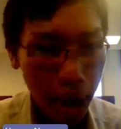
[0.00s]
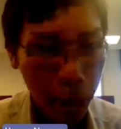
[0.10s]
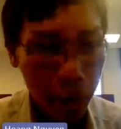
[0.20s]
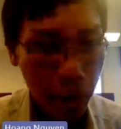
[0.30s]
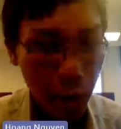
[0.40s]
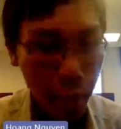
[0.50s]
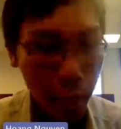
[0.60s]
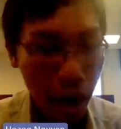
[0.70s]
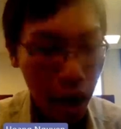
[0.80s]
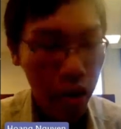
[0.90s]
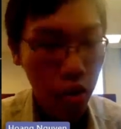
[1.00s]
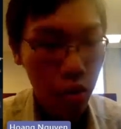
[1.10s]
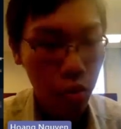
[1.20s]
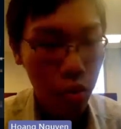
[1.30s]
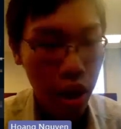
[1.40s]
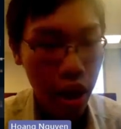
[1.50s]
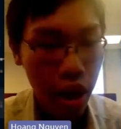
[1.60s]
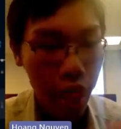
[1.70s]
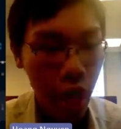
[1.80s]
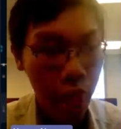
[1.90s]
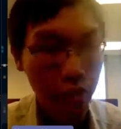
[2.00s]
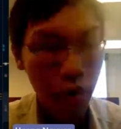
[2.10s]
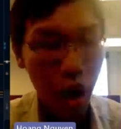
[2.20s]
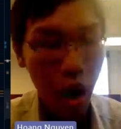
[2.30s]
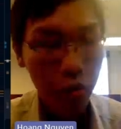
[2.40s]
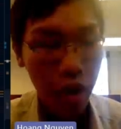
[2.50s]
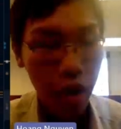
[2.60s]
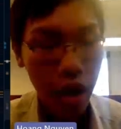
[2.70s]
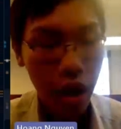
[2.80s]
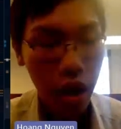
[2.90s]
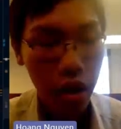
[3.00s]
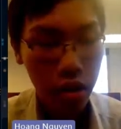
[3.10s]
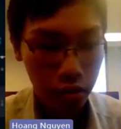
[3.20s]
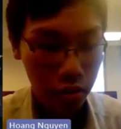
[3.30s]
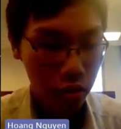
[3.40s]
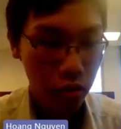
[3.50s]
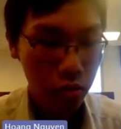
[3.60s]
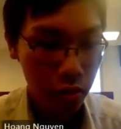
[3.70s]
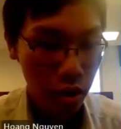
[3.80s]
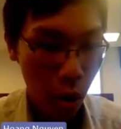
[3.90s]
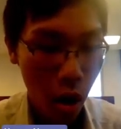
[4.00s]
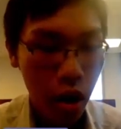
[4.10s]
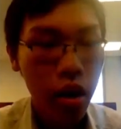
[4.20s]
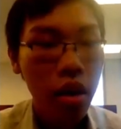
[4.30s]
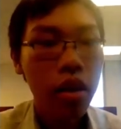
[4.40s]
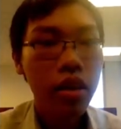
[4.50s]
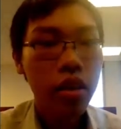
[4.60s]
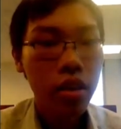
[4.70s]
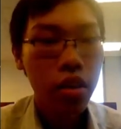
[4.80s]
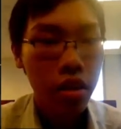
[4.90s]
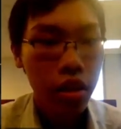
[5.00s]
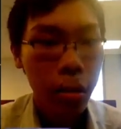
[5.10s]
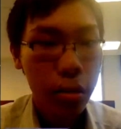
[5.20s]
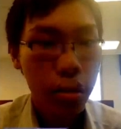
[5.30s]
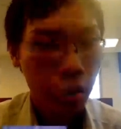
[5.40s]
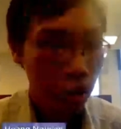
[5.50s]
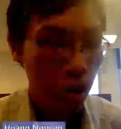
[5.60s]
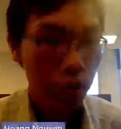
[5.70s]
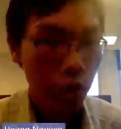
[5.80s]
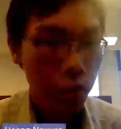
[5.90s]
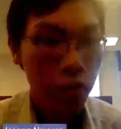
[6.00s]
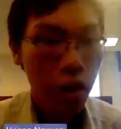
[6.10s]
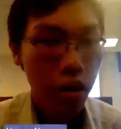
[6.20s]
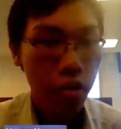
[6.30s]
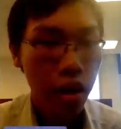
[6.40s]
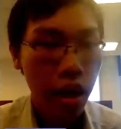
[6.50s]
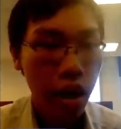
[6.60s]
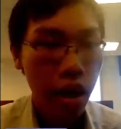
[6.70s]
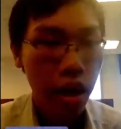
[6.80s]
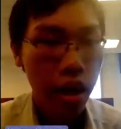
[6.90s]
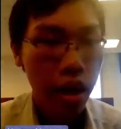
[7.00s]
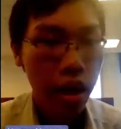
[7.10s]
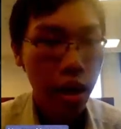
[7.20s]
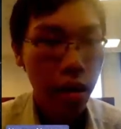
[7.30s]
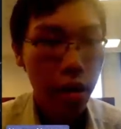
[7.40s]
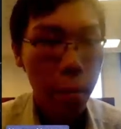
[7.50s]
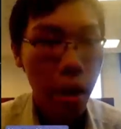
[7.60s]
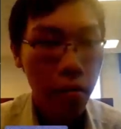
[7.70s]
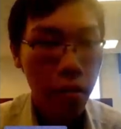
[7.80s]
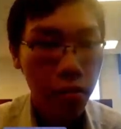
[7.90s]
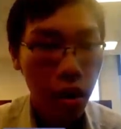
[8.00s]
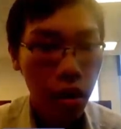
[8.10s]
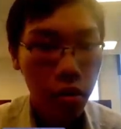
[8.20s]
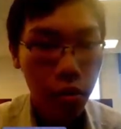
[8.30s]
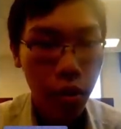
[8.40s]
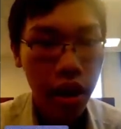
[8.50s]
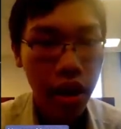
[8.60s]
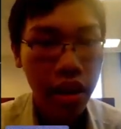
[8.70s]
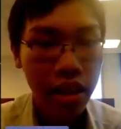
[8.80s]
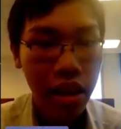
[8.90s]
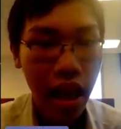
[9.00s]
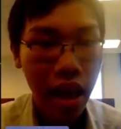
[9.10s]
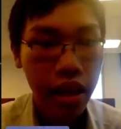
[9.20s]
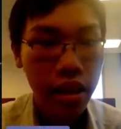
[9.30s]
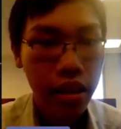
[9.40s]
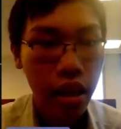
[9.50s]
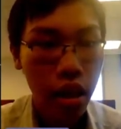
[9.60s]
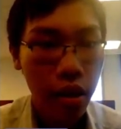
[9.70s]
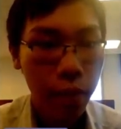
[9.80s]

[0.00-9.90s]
the back buffer back into the frame buffer of the board. So it's going to avoid flickering, and the back buffer we initialize